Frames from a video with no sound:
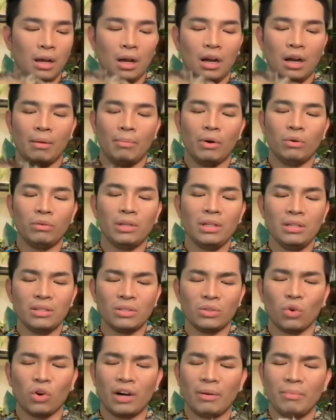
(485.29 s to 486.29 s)
only
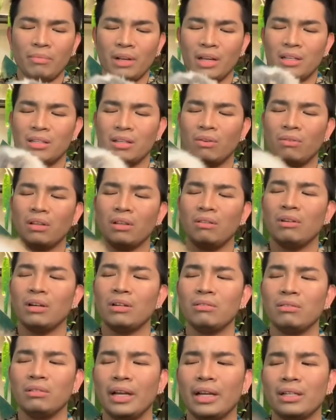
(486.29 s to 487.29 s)
Storm is the only one
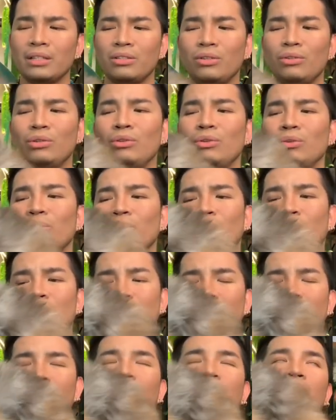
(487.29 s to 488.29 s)
who likes to do
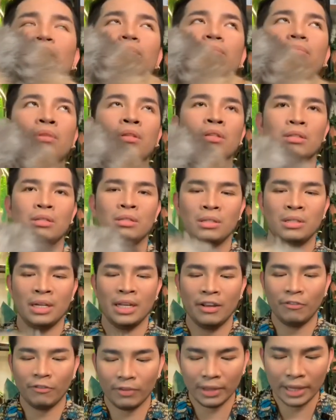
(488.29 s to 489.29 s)
or
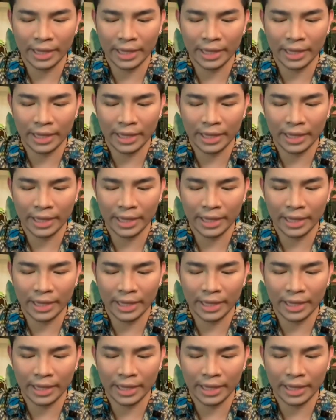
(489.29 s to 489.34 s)
sniff the